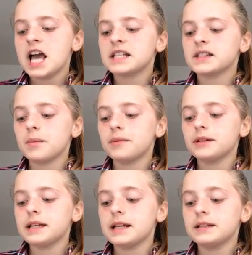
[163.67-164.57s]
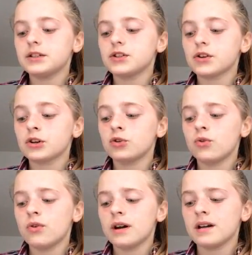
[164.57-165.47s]
Some pretended to
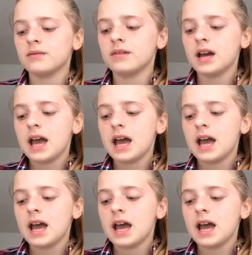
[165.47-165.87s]
ignore him,